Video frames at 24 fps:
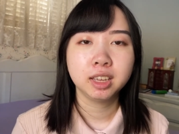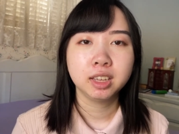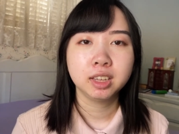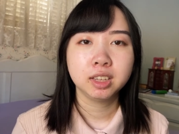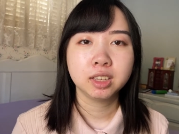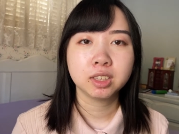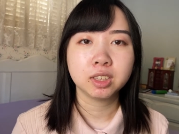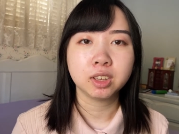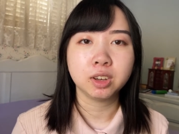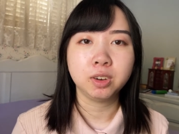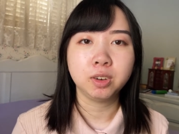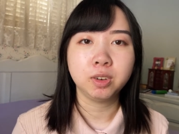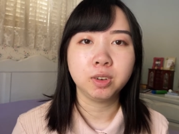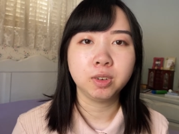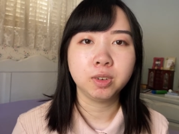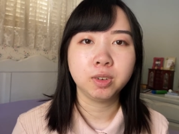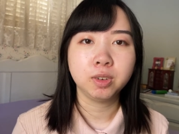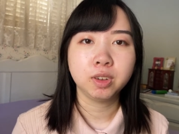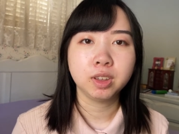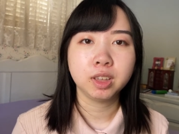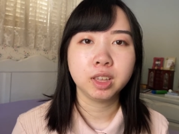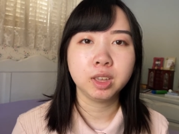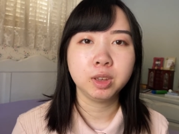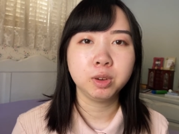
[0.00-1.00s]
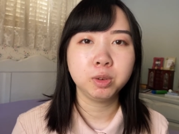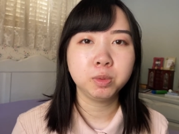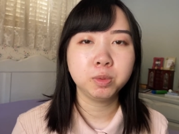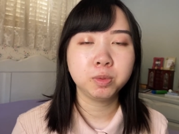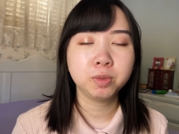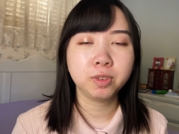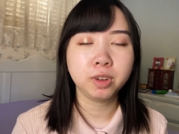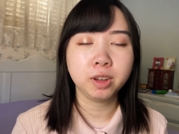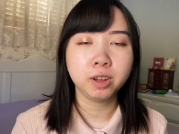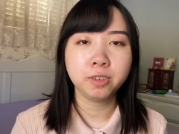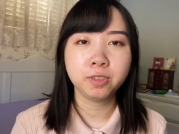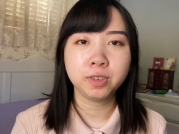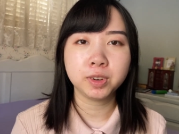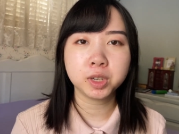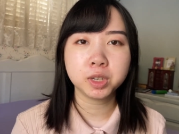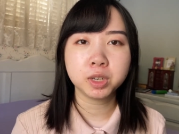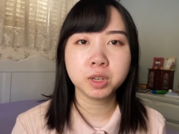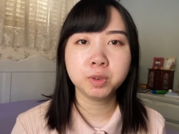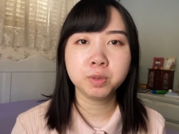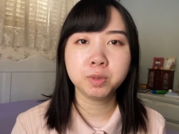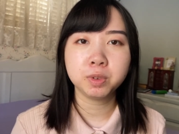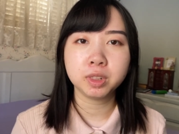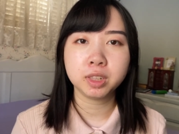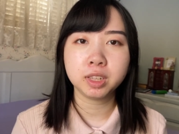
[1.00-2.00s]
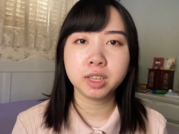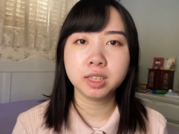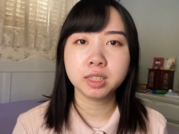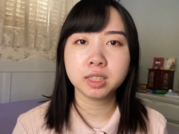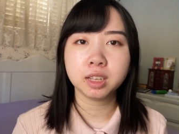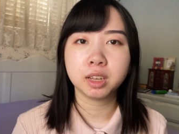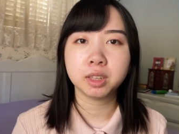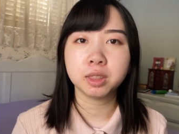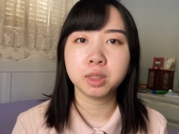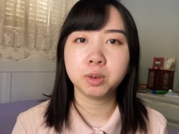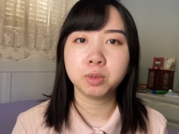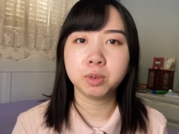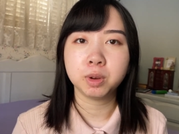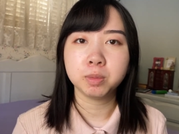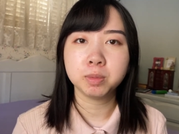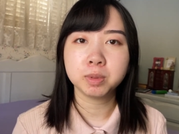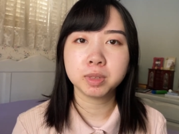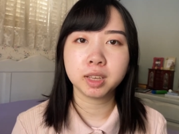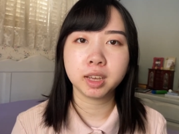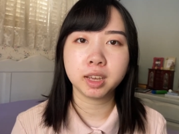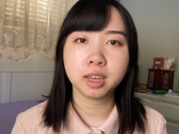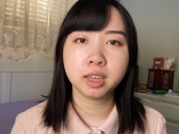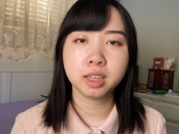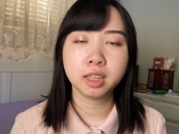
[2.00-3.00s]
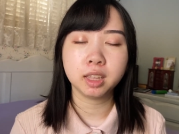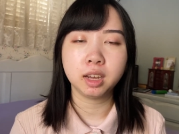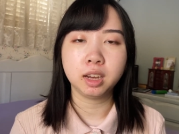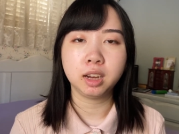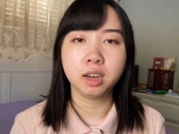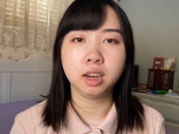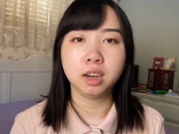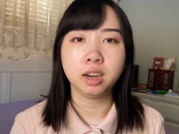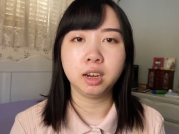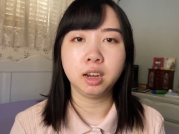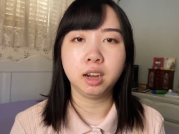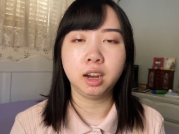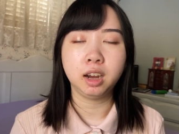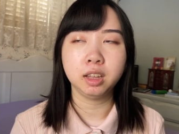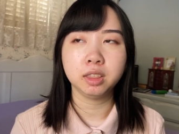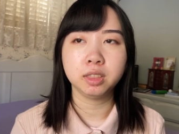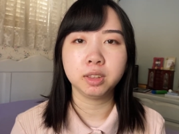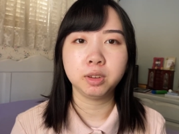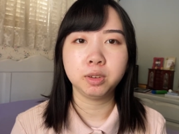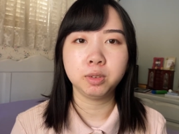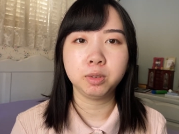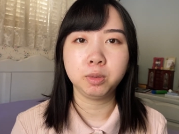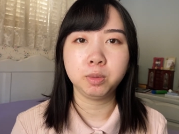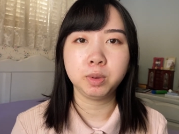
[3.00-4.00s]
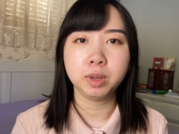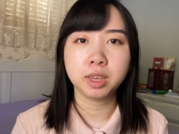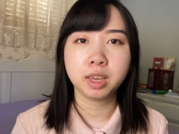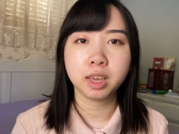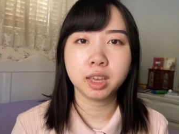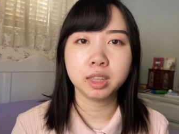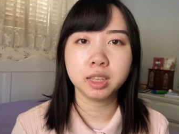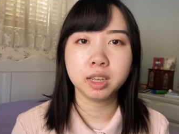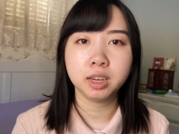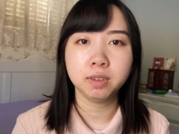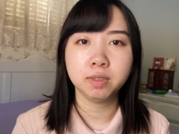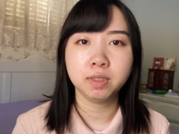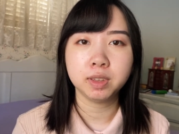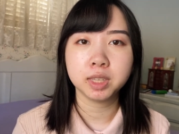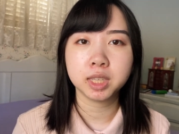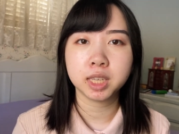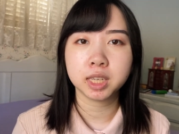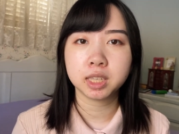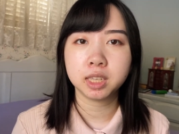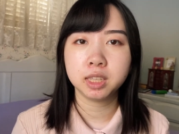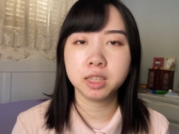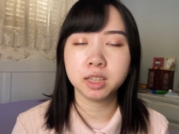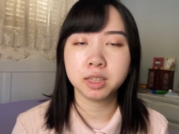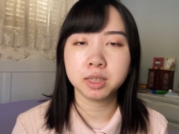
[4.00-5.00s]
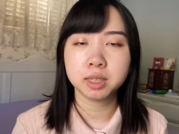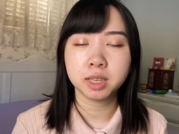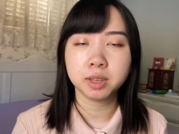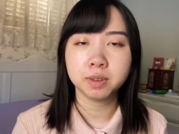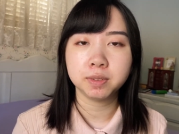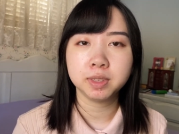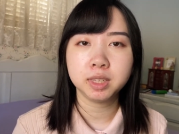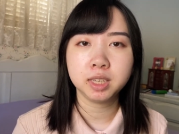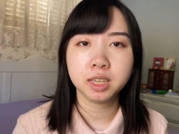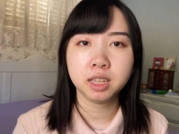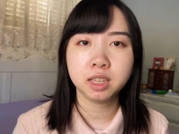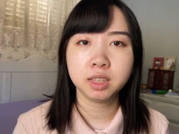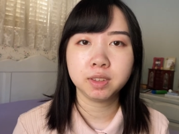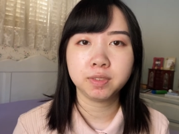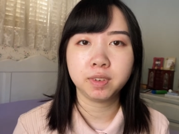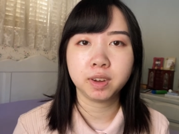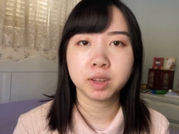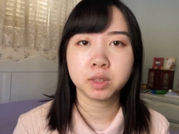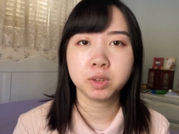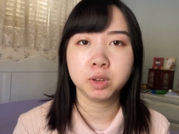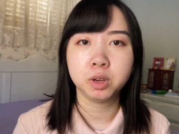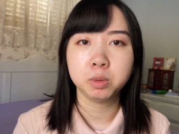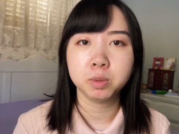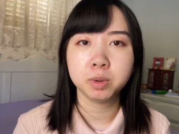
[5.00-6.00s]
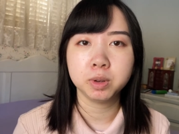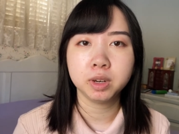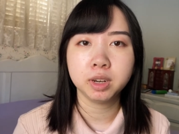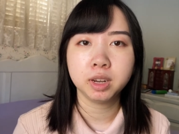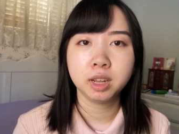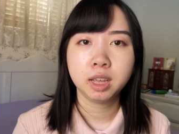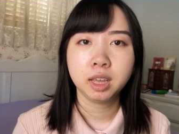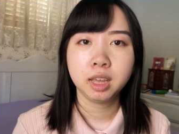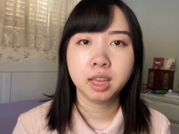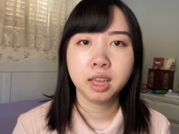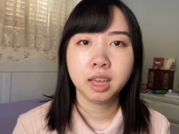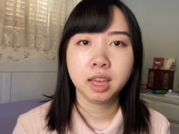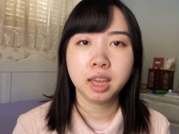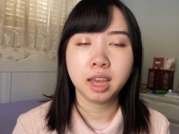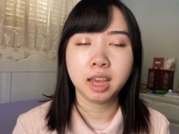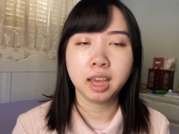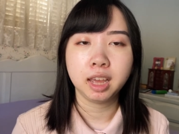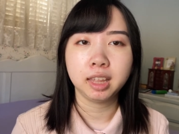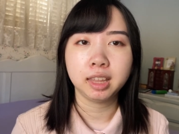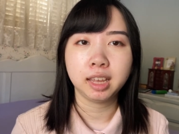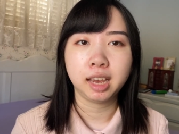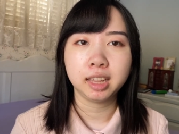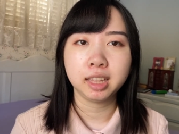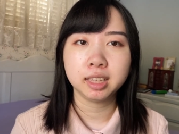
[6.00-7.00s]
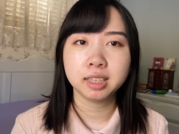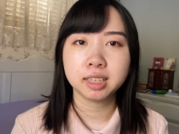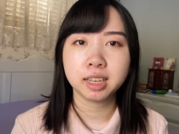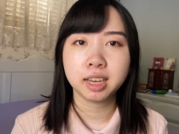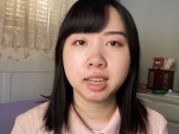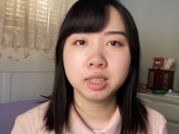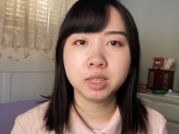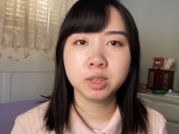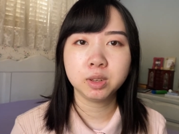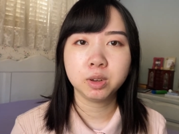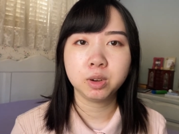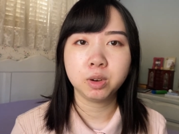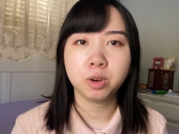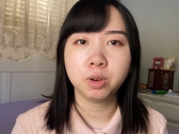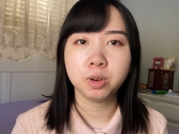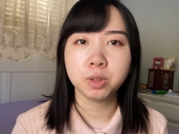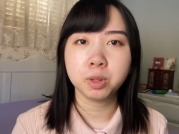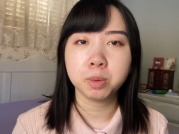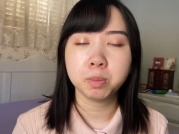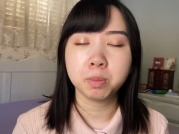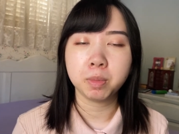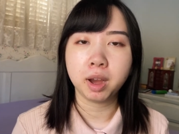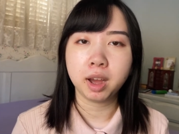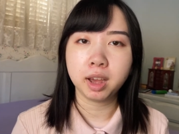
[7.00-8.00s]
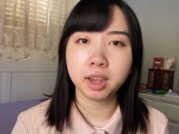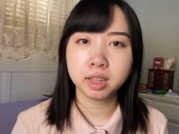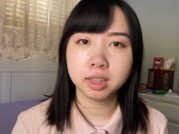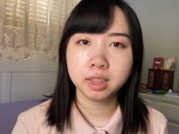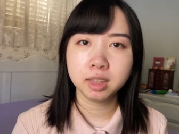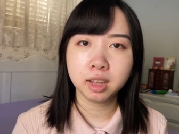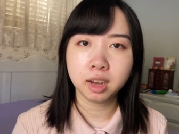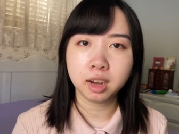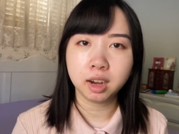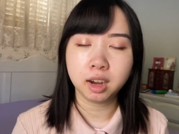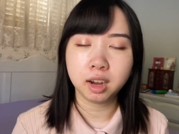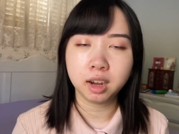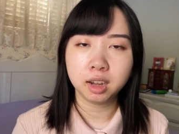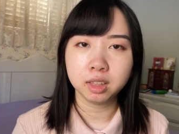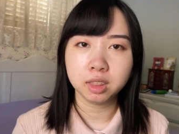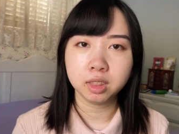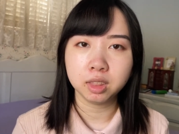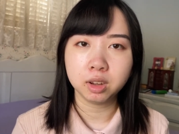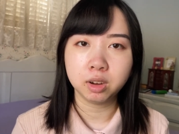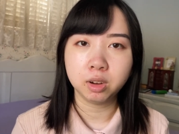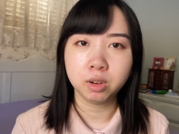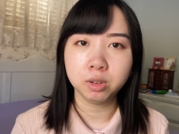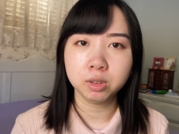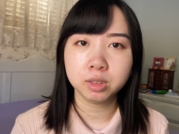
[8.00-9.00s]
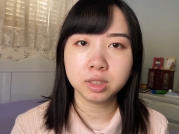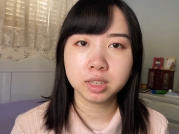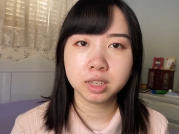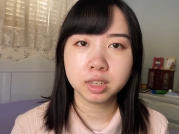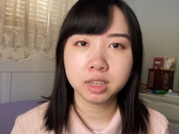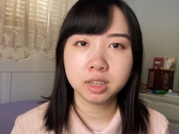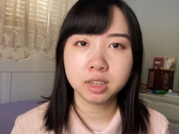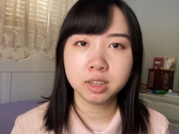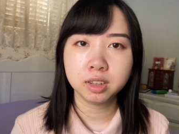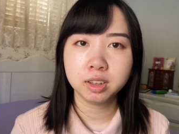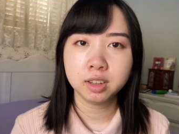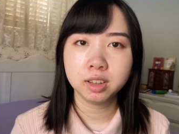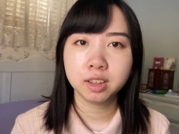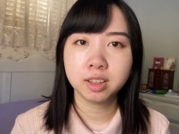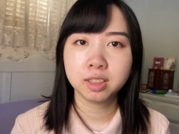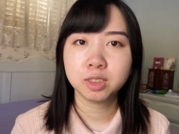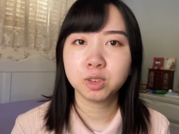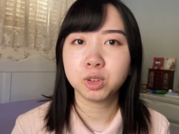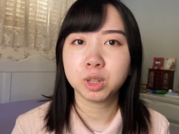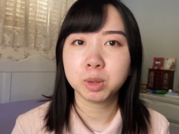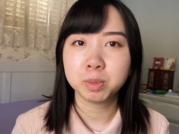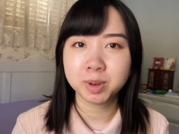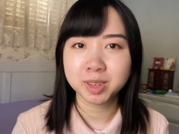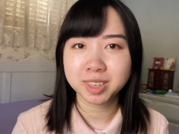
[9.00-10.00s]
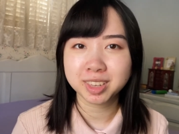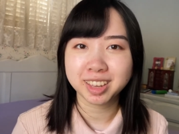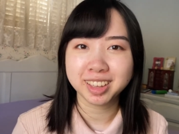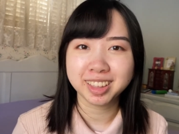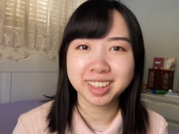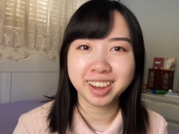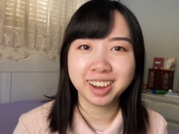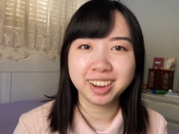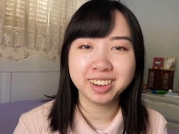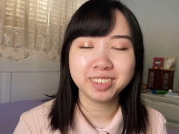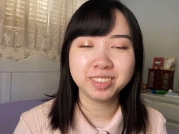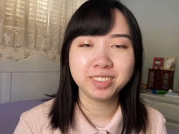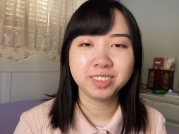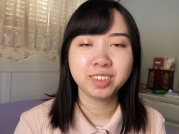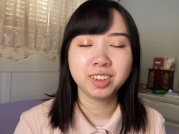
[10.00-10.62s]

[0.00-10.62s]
So it officially released on the website on the weekend of the 16th and 17th of October, and I decided to order mine on Ulta 20% off